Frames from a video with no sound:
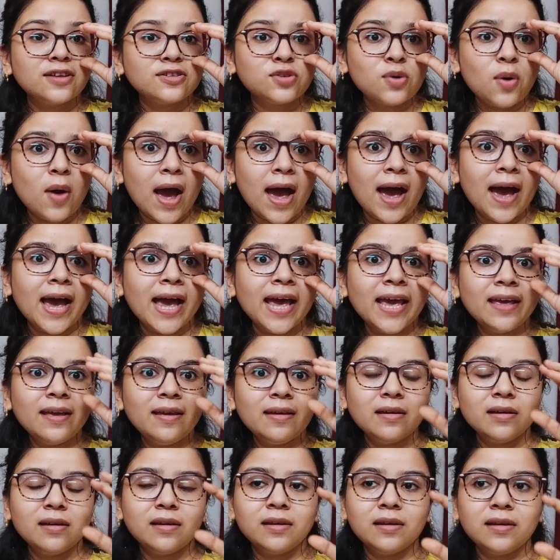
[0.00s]
So I
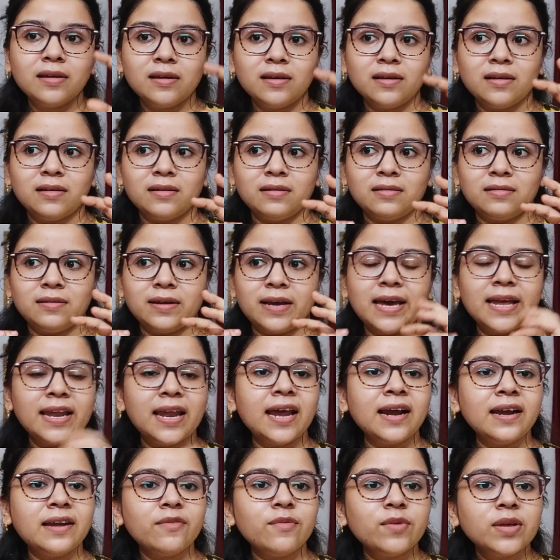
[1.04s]

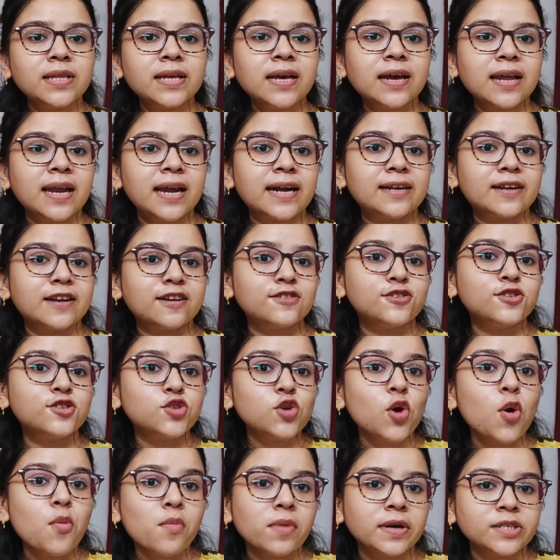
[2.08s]
connect with characters
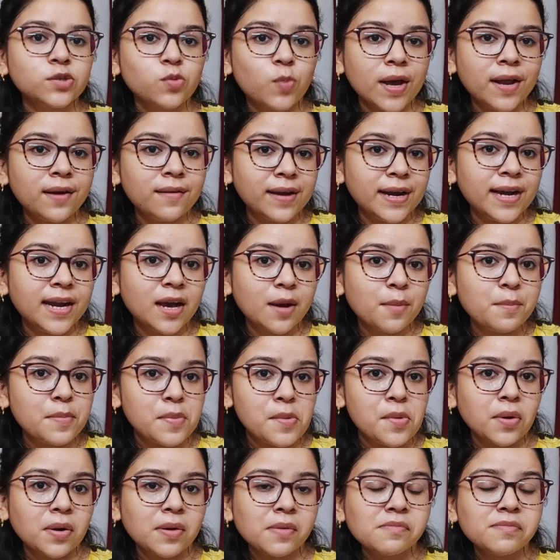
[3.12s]
so much while reading a
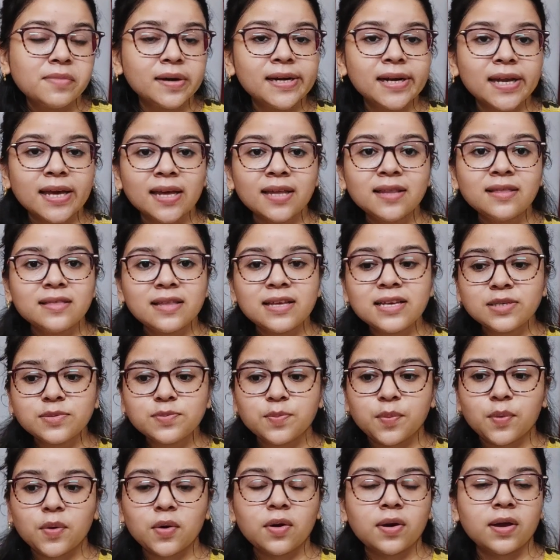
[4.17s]
book. But in this
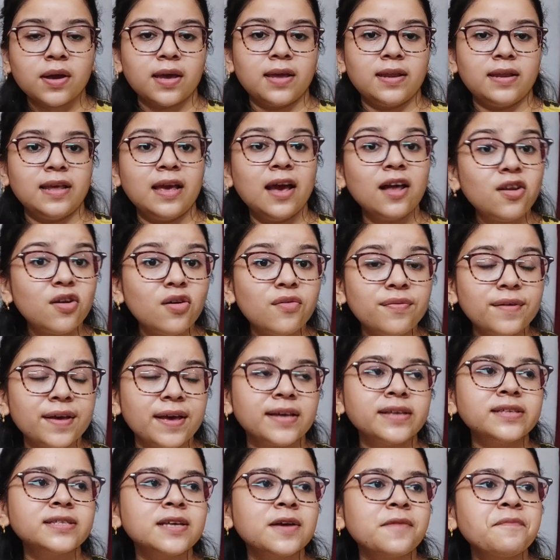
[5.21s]
book, in Yellow
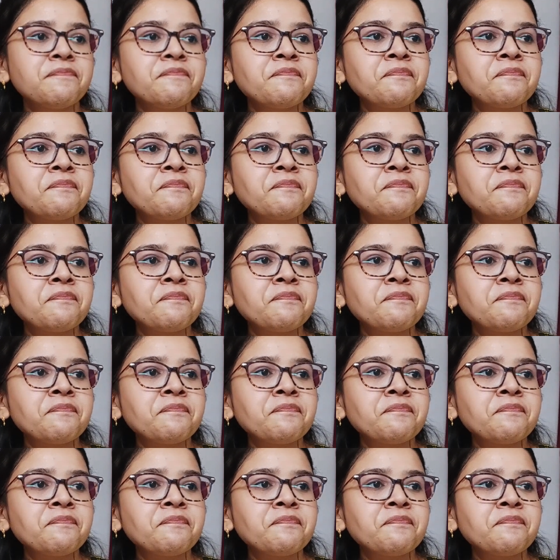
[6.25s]
Face,